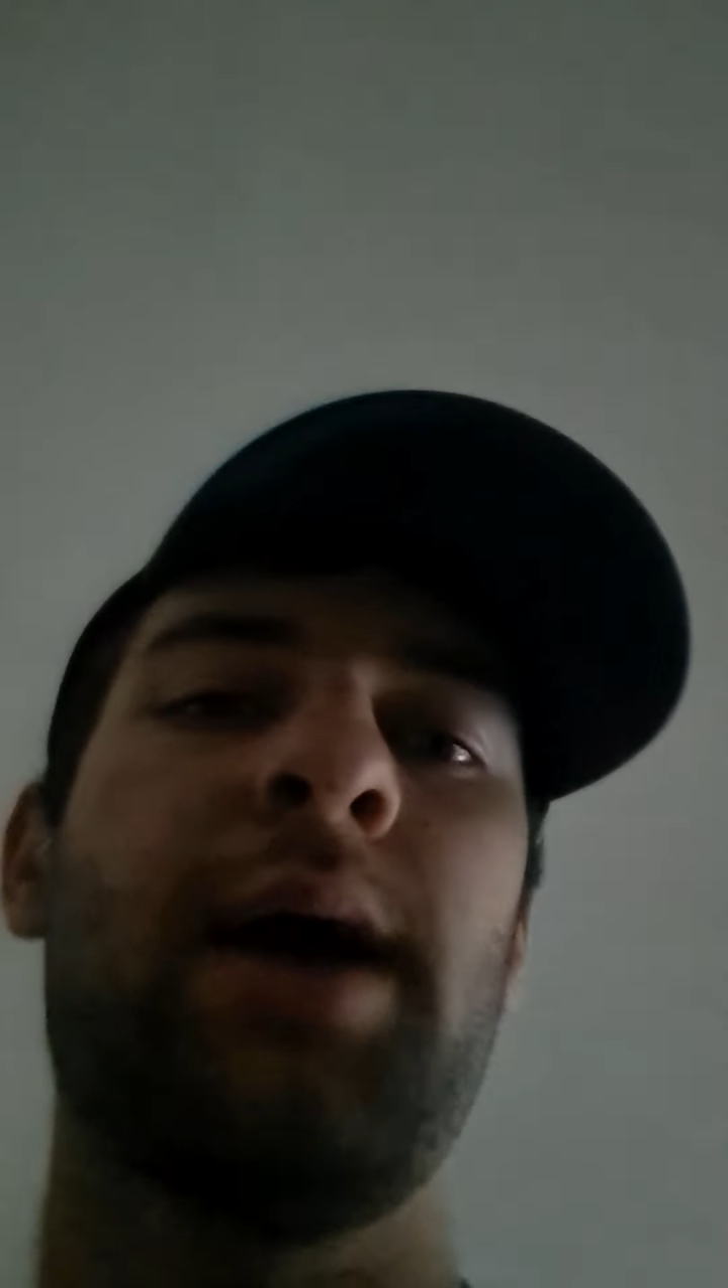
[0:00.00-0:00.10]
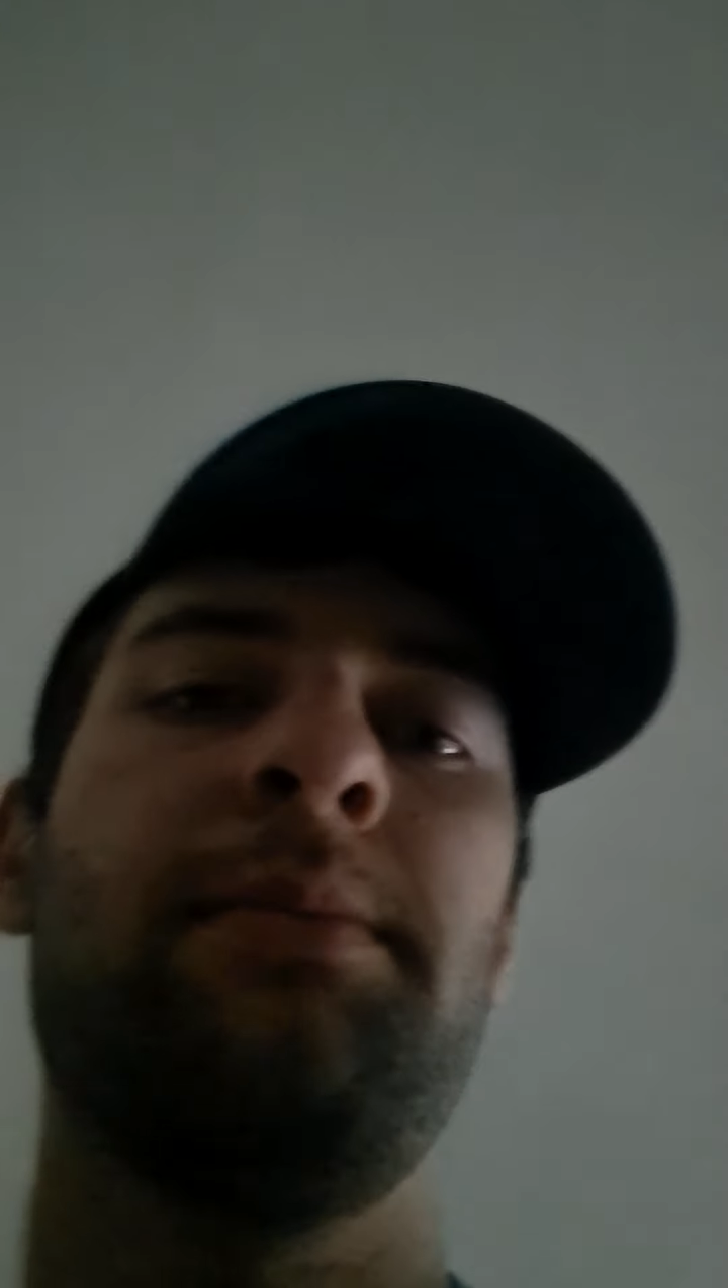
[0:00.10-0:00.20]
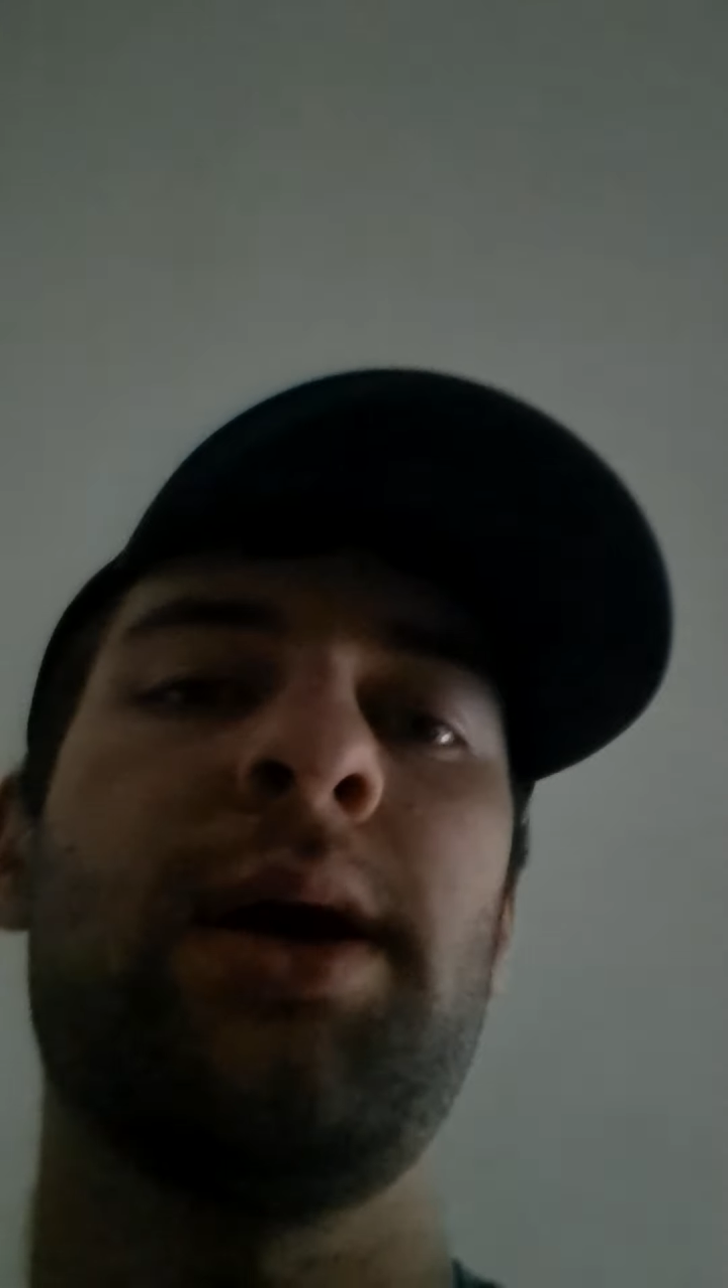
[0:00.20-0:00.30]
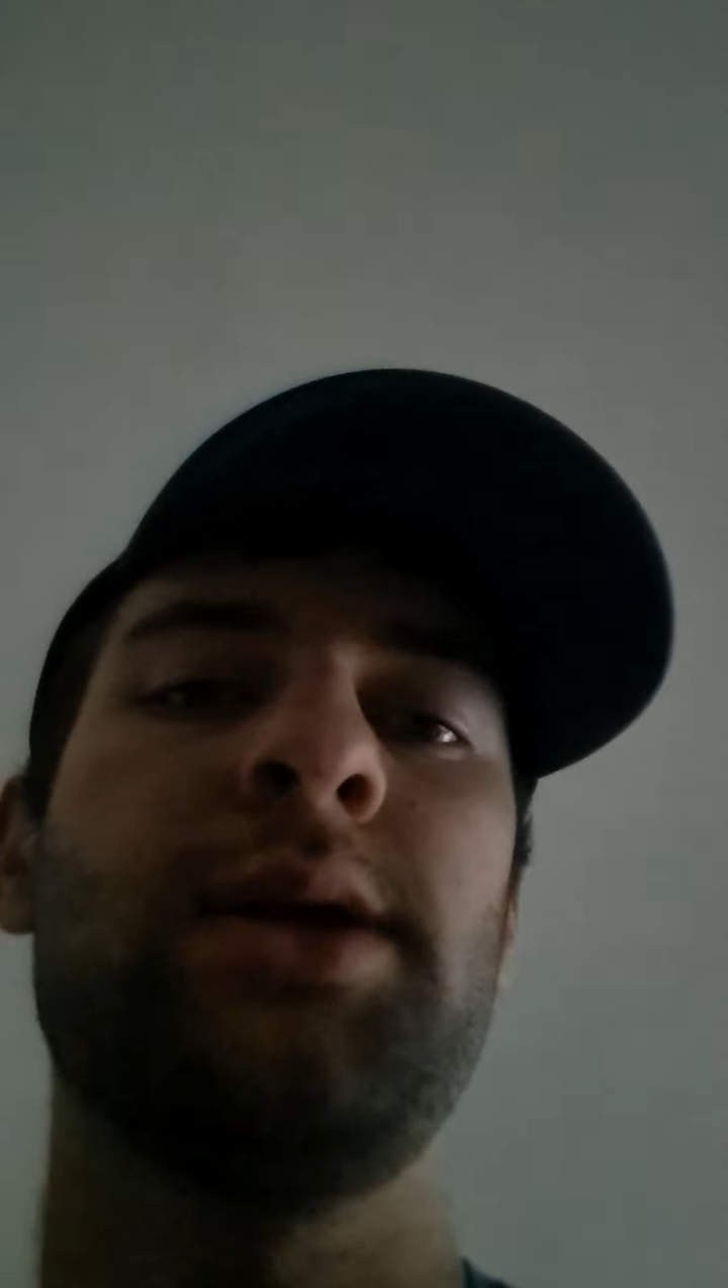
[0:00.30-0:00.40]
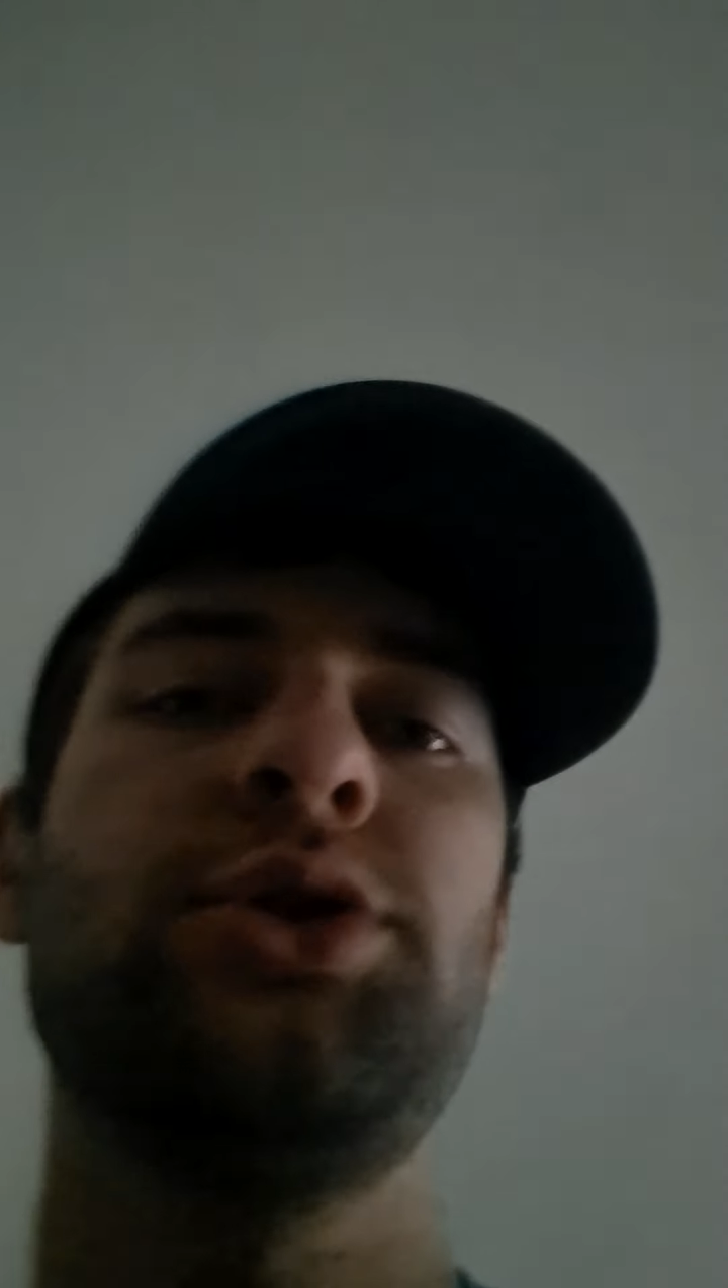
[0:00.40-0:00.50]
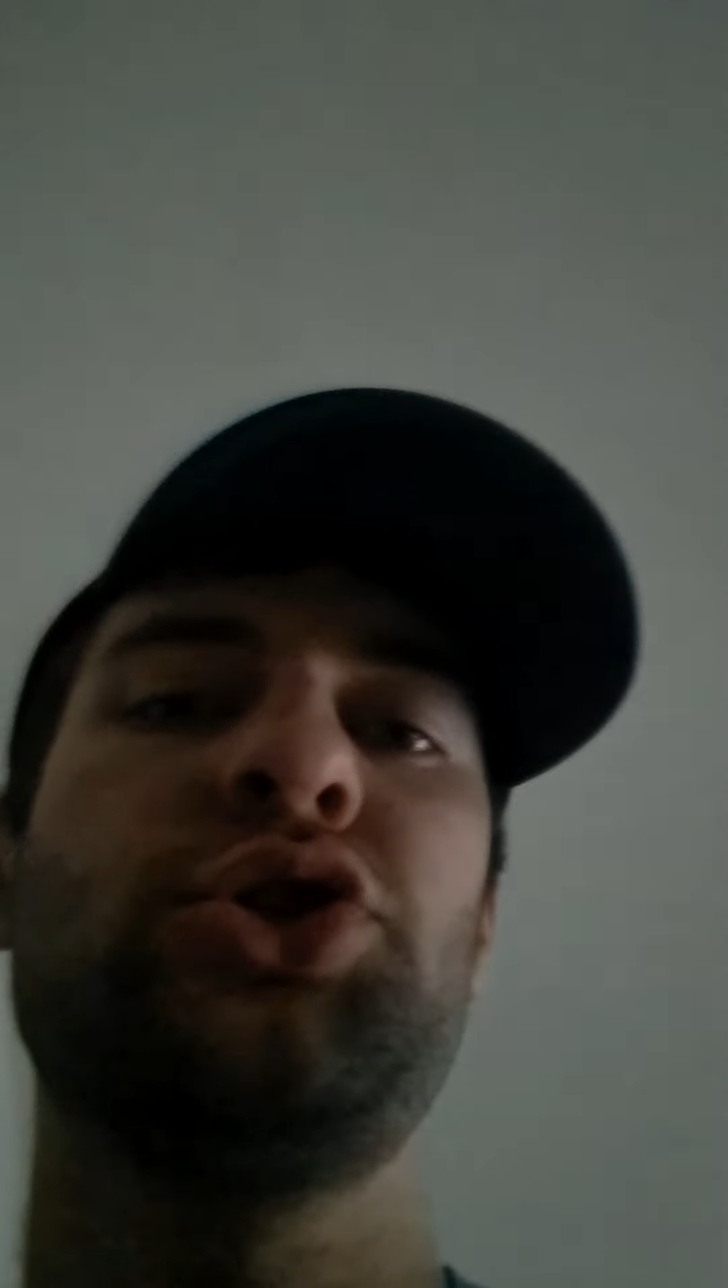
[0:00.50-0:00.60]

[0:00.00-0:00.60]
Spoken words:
I've been